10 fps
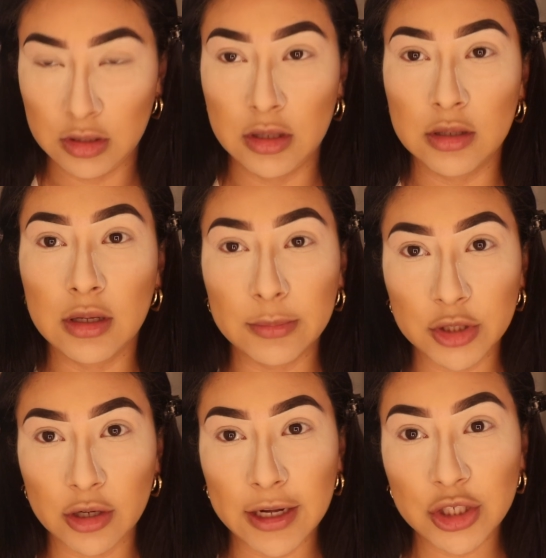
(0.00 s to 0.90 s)

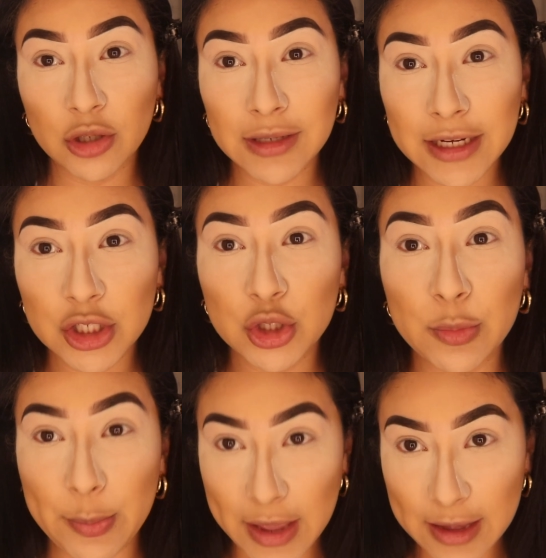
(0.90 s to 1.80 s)
I don't like to
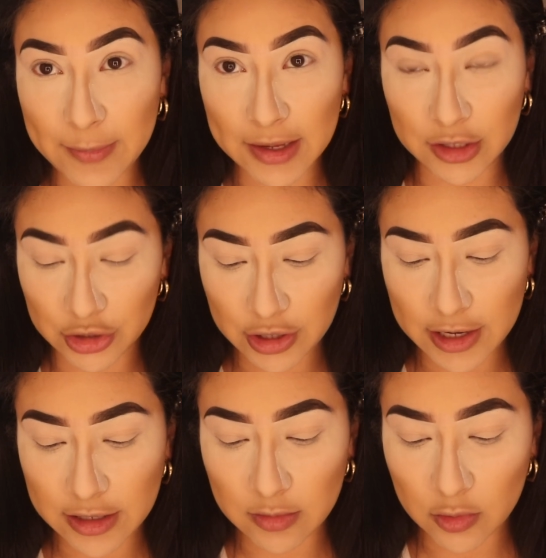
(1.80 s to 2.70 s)
bake my under
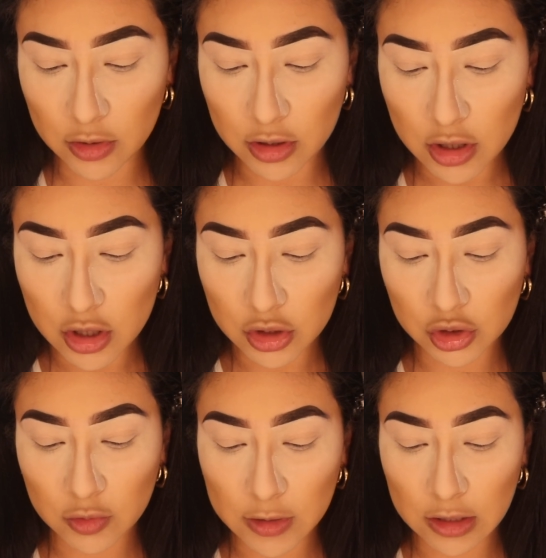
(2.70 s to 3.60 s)
eye anymore.
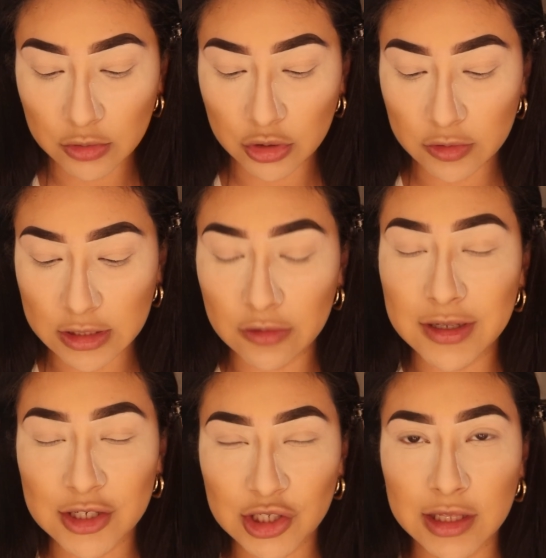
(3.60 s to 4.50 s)
So what I'll do is I'll
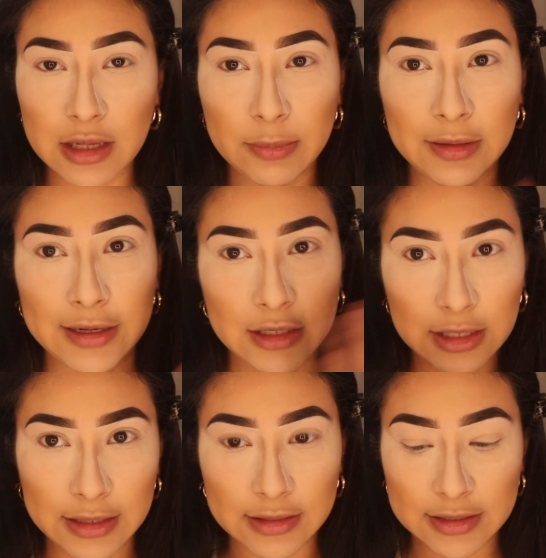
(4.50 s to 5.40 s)
initially apply it
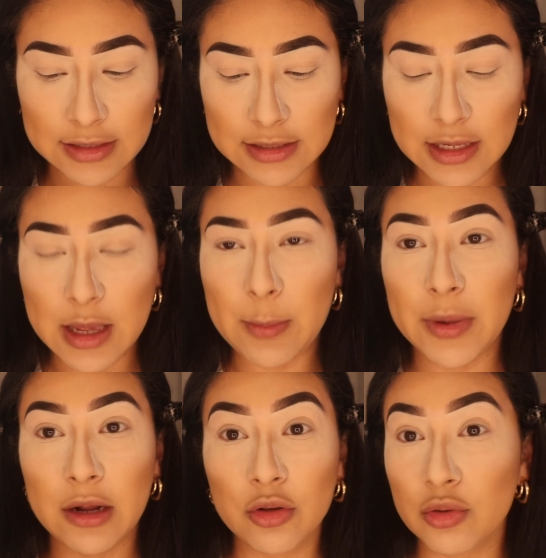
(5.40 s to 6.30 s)
like this,
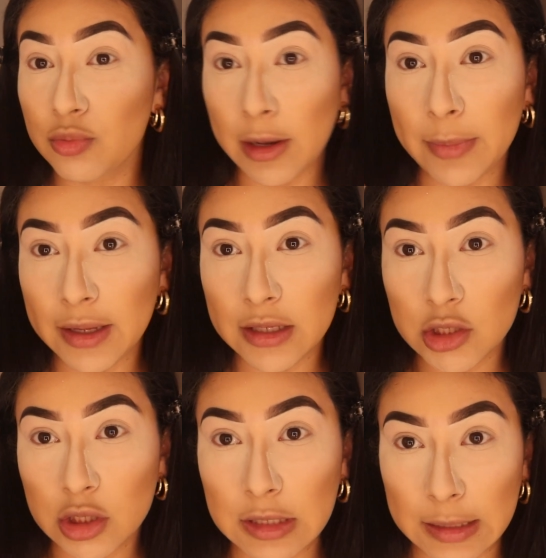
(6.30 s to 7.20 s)
but I'll go right back
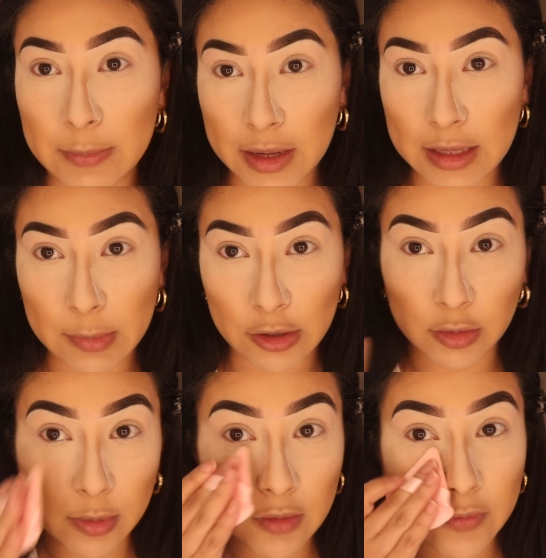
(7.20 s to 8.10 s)
into like my powder
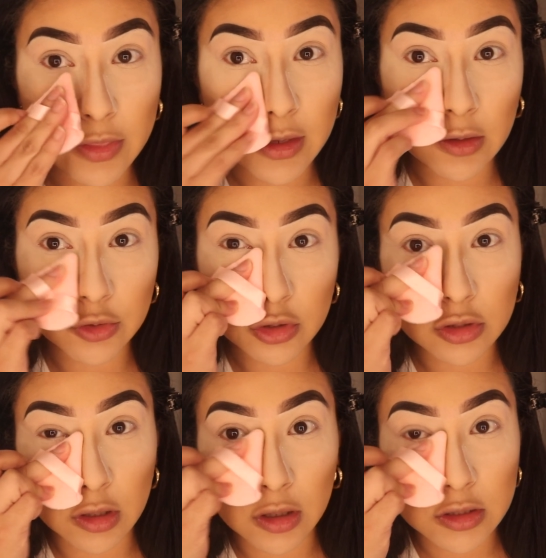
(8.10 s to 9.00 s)
puff, and then I'll just
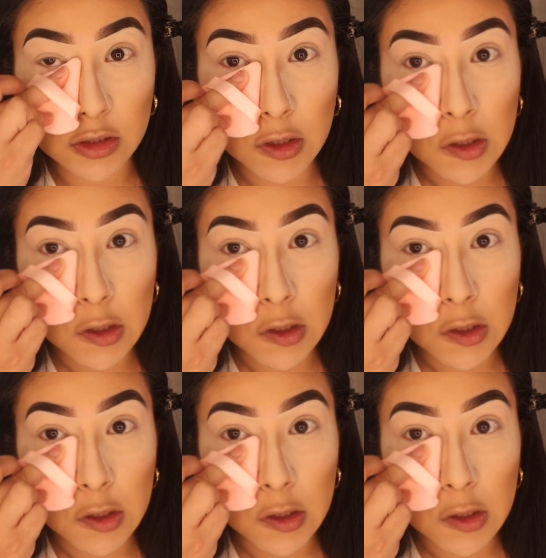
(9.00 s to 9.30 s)
start